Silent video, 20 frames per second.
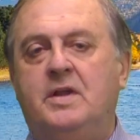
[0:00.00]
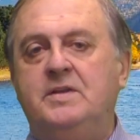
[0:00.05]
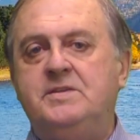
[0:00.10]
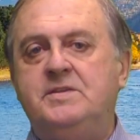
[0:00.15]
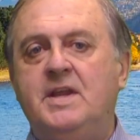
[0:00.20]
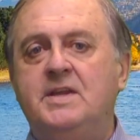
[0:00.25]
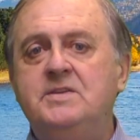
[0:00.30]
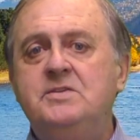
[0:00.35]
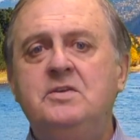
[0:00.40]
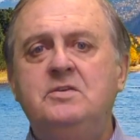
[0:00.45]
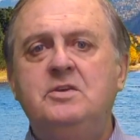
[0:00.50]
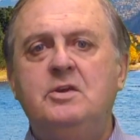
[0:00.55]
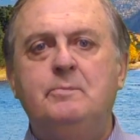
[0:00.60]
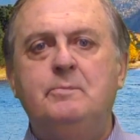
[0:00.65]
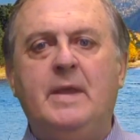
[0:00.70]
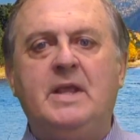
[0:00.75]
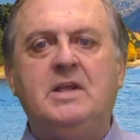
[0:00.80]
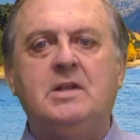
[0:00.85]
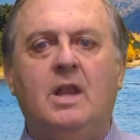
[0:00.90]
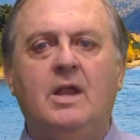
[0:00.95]
continue to
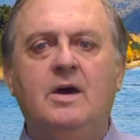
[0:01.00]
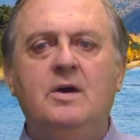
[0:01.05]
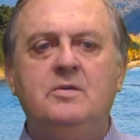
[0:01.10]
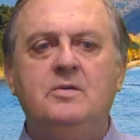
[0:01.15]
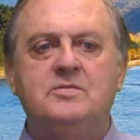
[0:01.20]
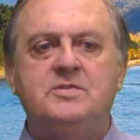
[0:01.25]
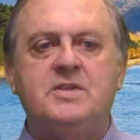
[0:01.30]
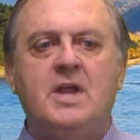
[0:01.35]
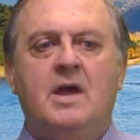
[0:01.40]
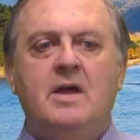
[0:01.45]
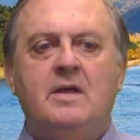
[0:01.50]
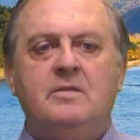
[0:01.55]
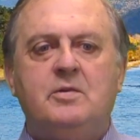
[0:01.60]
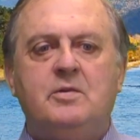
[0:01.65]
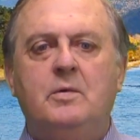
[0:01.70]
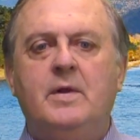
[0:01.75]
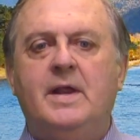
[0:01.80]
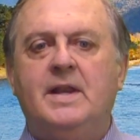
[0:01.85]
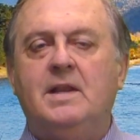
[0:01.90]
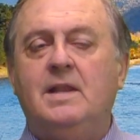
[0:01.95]
be closed
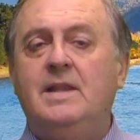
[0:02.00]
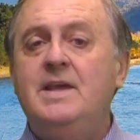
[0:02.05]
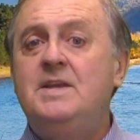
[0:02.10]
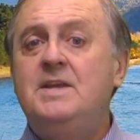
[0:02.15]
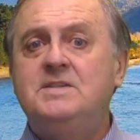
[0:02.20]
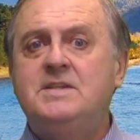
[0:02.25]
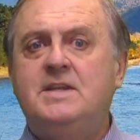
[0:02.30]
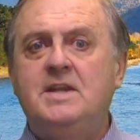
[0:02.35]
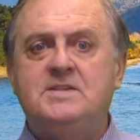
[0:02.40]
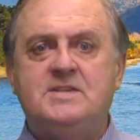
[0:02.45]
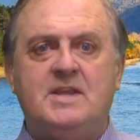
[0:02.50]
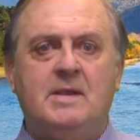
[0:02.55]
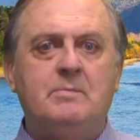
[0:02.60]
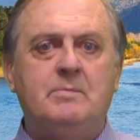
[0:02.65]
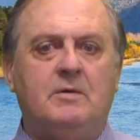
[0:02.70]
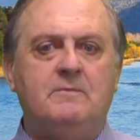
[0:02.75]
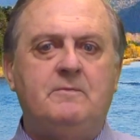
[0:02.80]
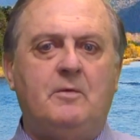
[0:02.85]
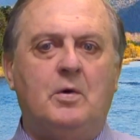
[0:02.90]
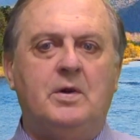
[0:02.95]
through at least
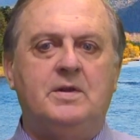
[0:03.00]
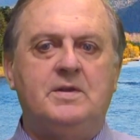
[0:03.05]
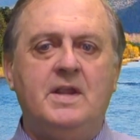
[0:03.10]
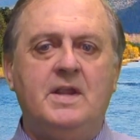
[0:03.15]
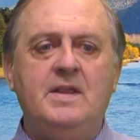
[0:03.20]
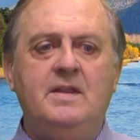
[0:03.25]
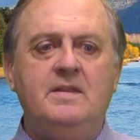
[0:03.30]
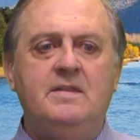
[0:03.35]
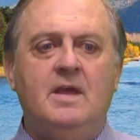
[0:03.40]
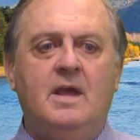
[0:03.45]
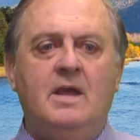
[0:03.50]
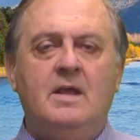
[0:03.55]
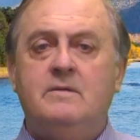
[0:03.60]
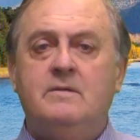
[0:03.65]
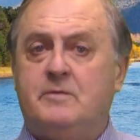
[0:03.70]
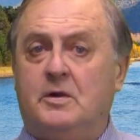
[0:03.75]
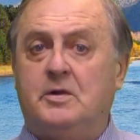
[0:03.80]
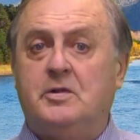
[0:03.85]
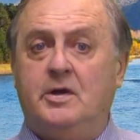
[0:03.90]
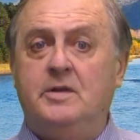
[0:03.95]
December 14th
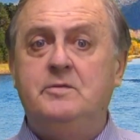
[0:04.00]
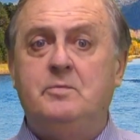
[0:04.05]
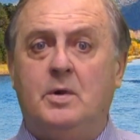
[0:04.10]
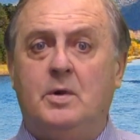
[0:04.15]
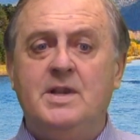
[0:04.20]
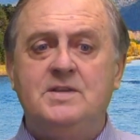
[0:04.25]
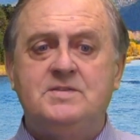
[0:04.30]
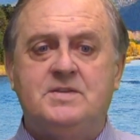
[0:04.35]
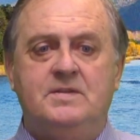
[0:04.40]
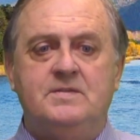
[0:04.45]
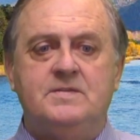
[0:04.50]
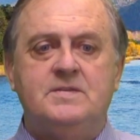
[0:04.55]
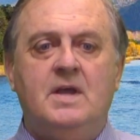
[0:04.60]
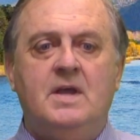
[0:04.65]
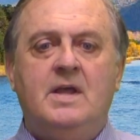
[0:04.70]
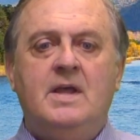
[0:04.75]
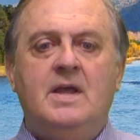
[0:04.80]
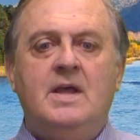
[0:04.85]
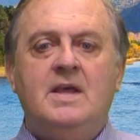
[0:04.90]
for good reasons.